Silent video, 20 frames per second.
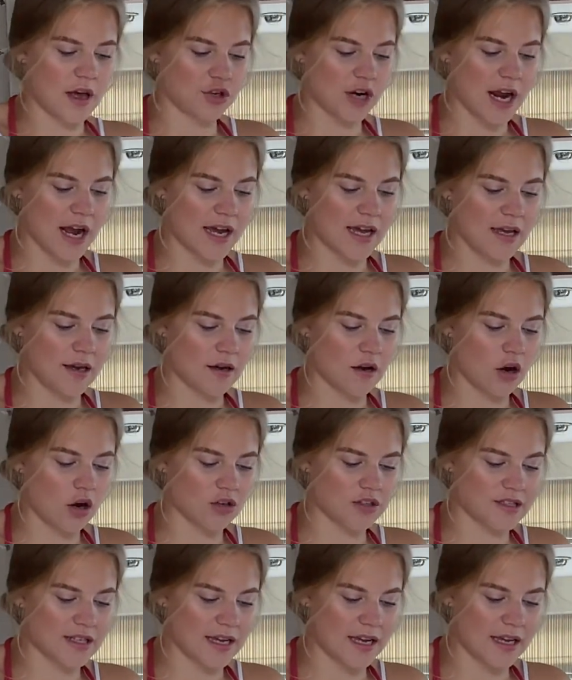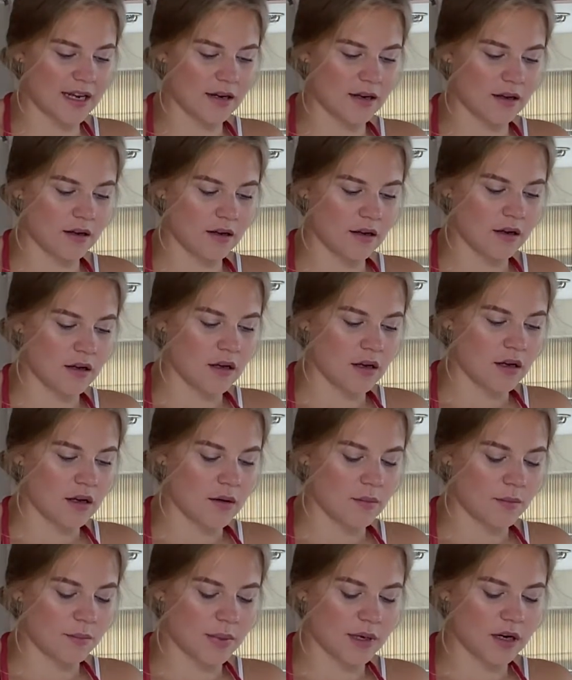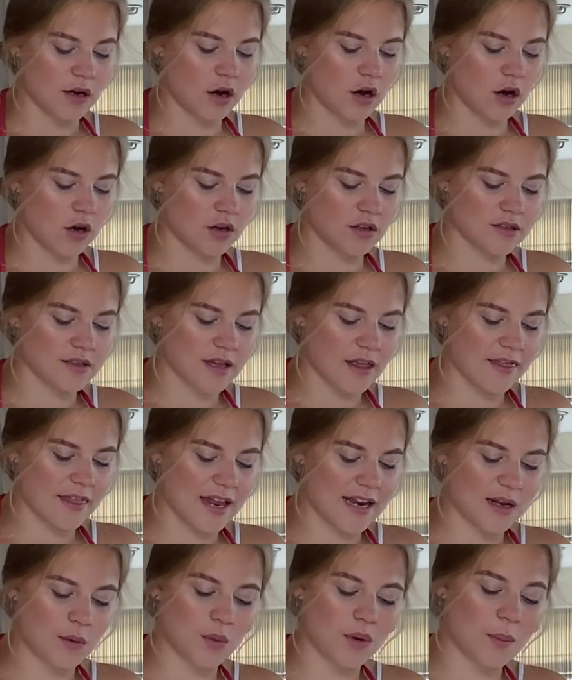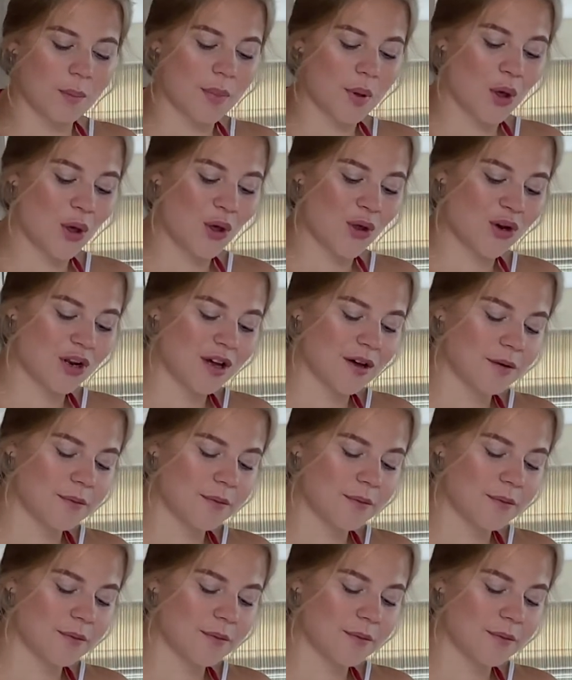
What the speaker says: tray or tin, because then it will burn.